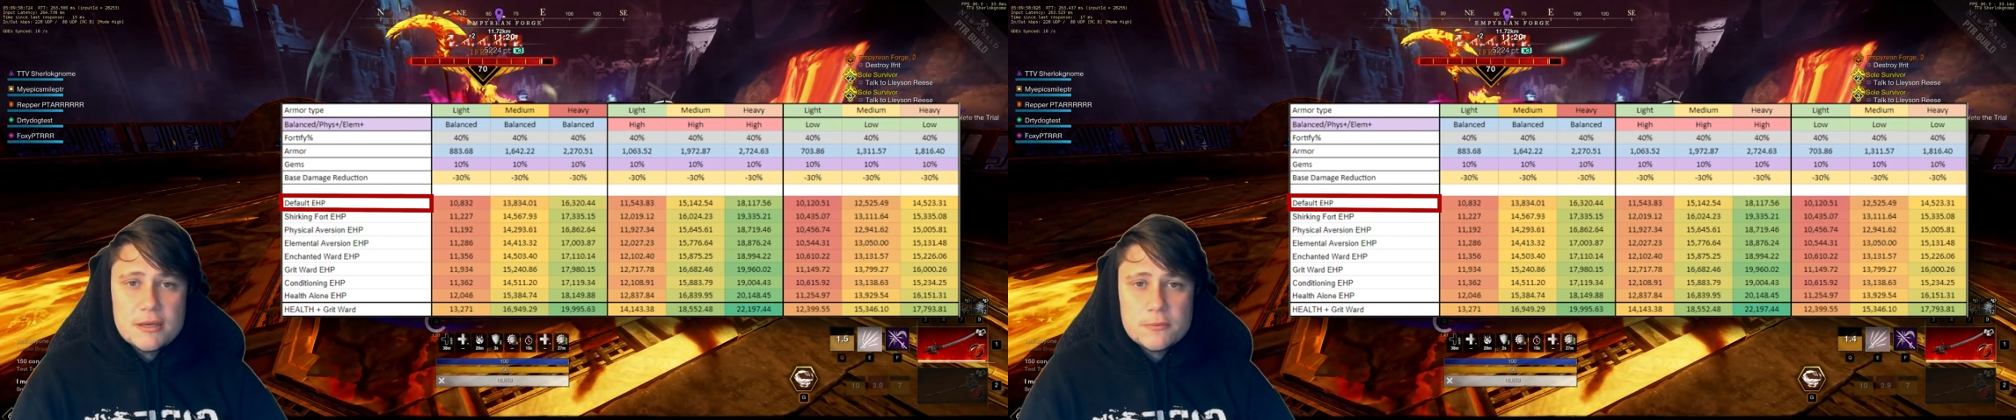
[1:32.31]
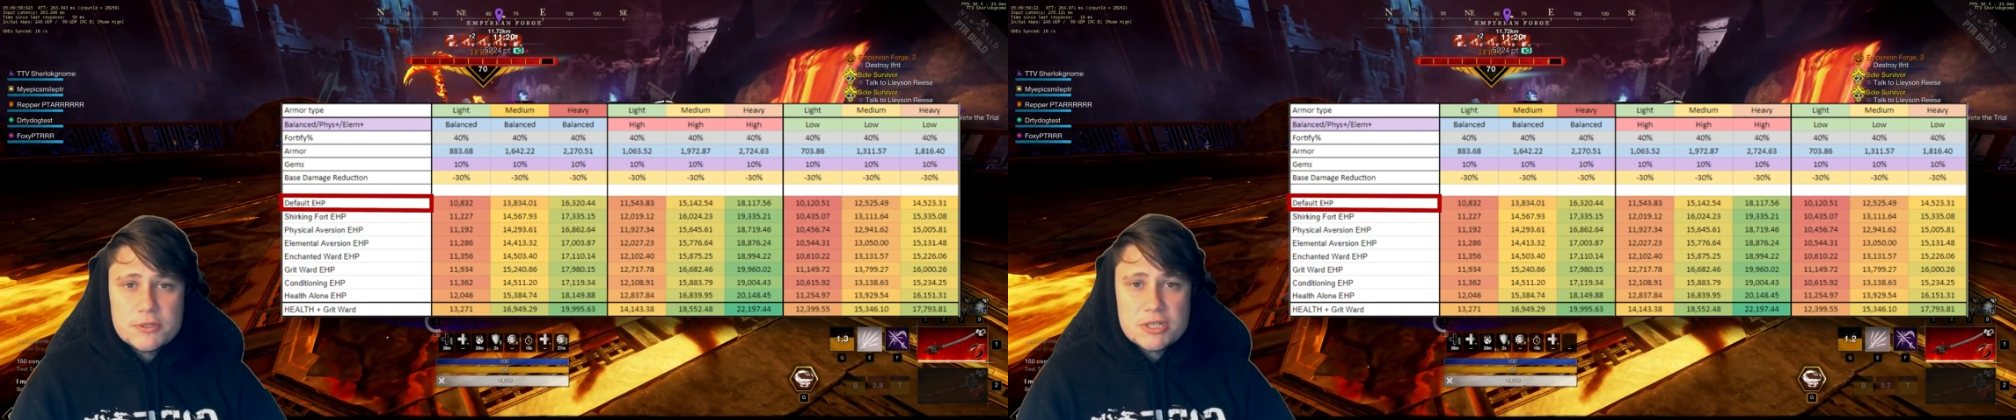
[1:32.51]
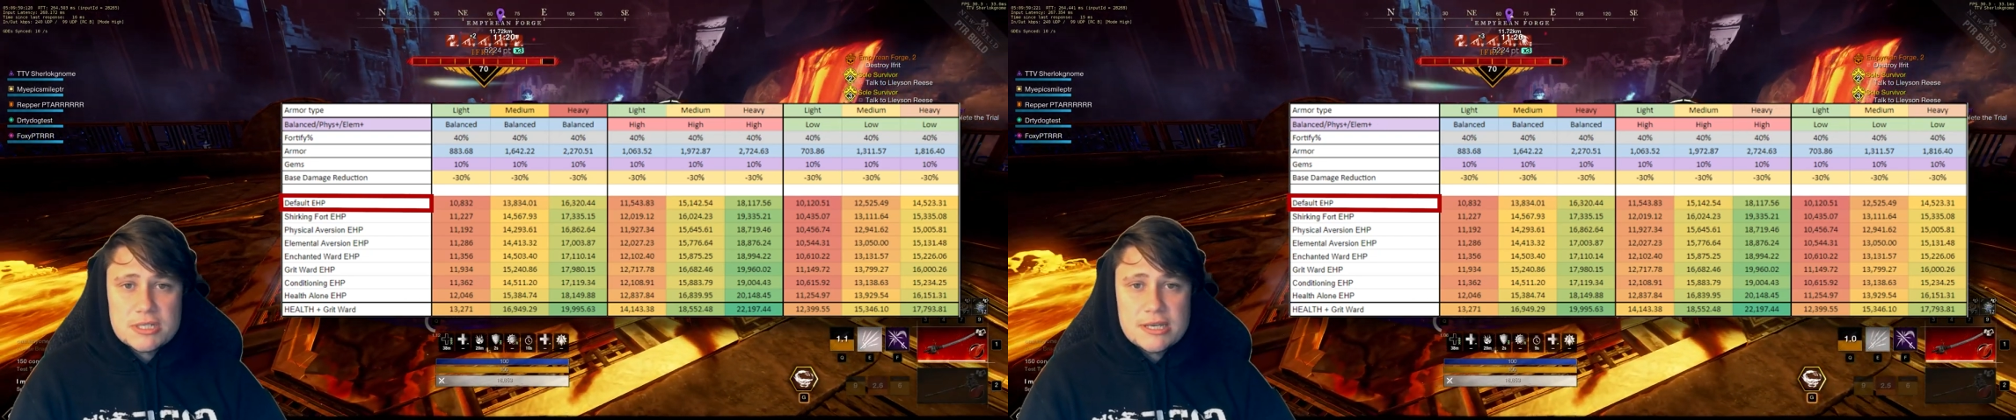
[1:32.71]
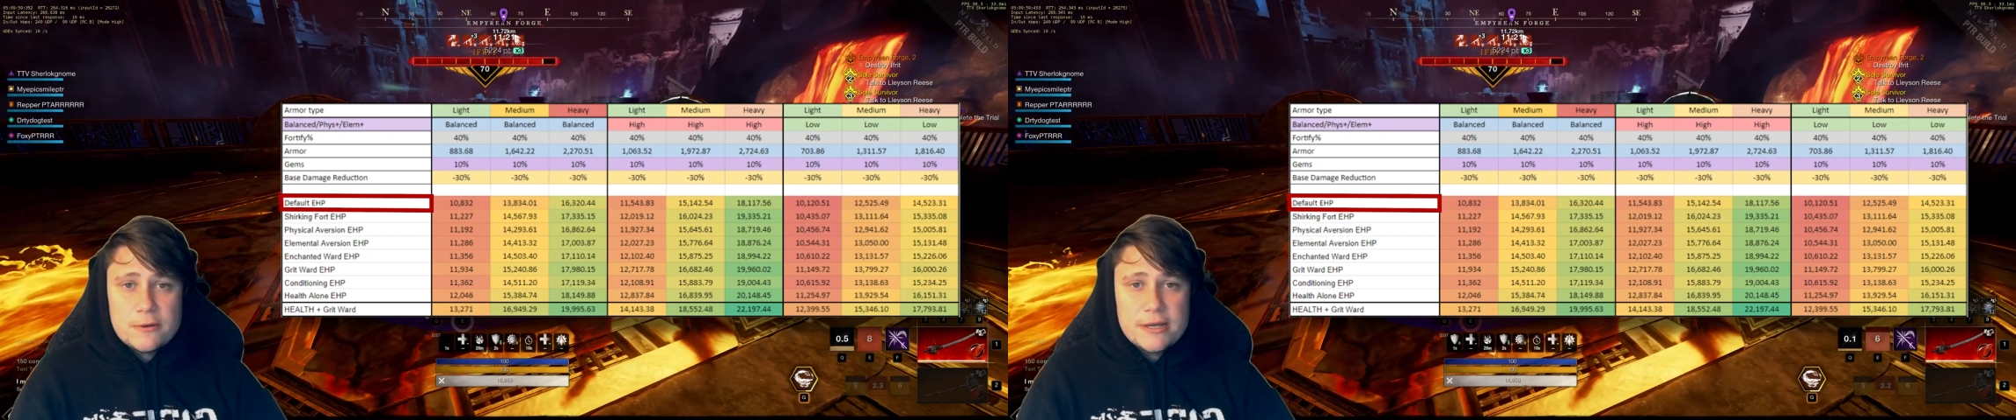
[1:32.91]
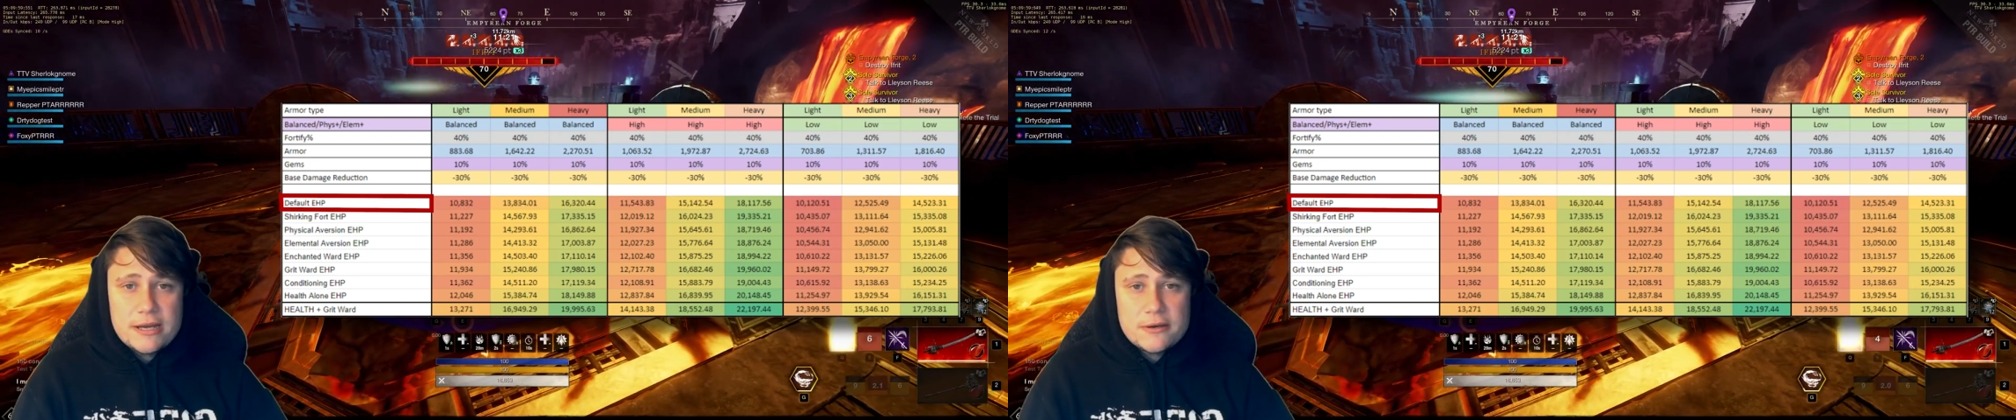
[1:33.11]
which is
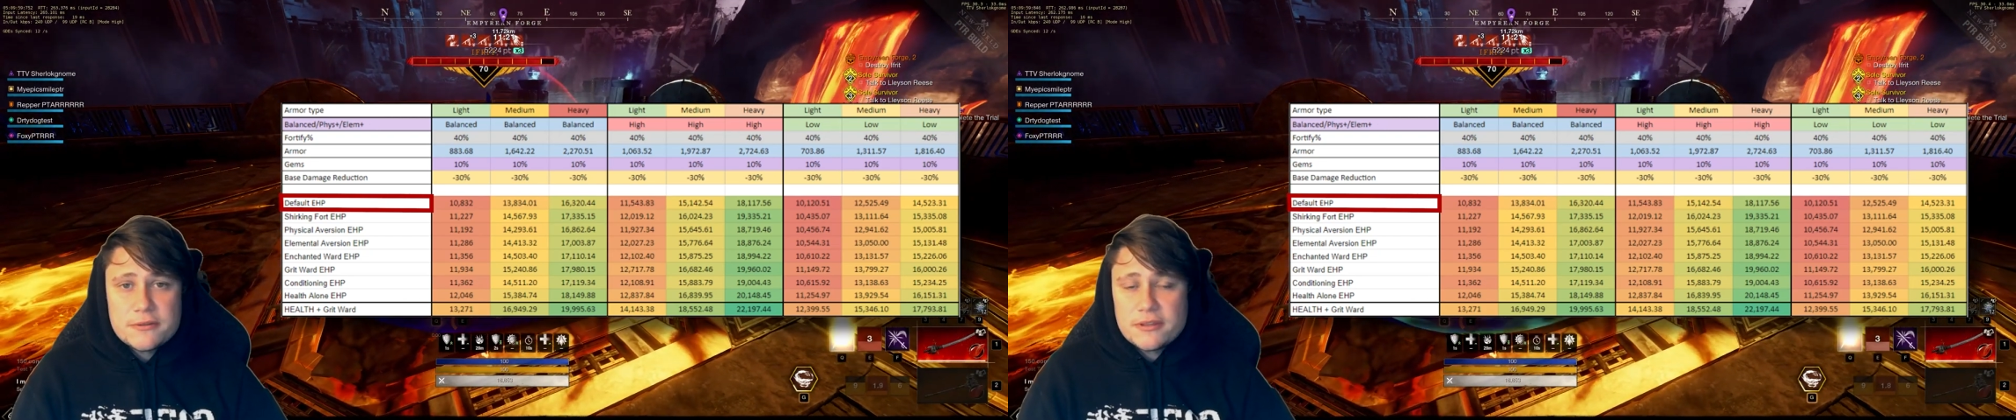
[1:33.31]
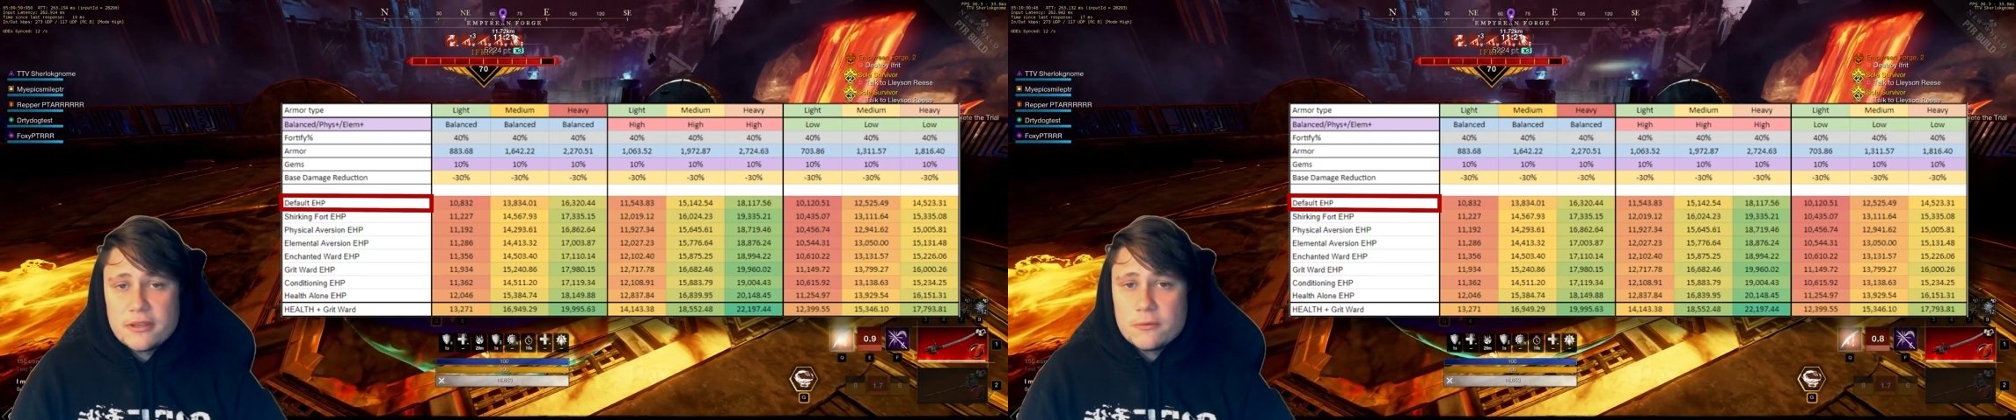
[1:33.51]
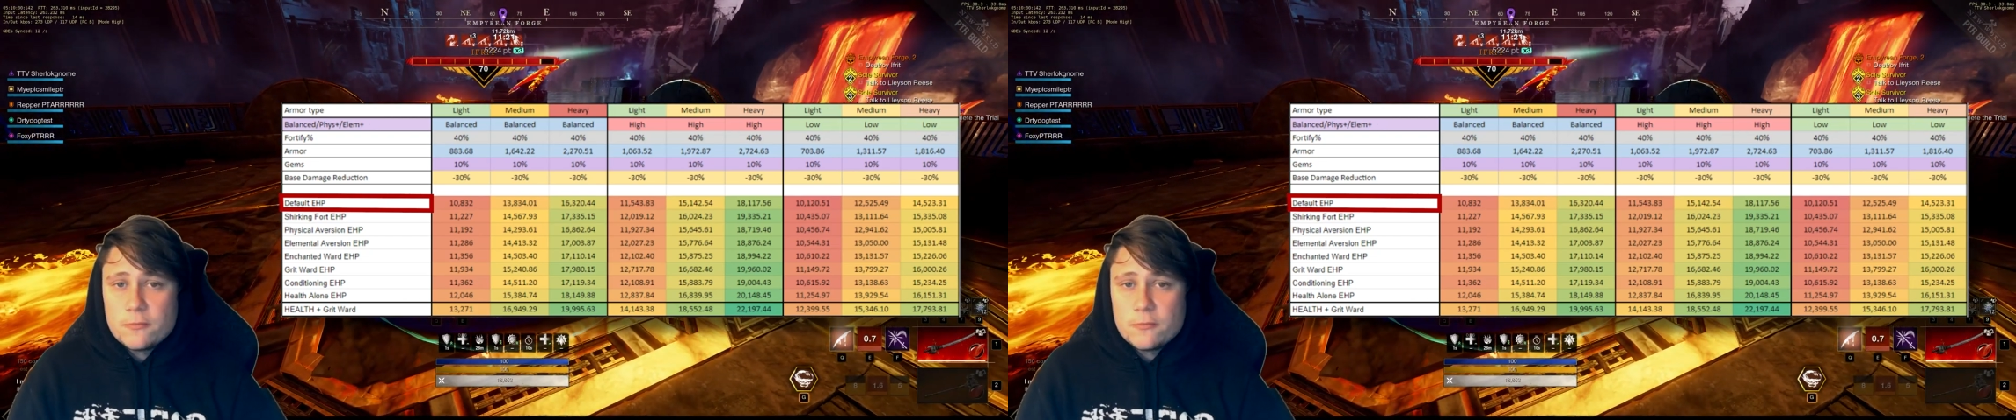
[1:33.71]
our health,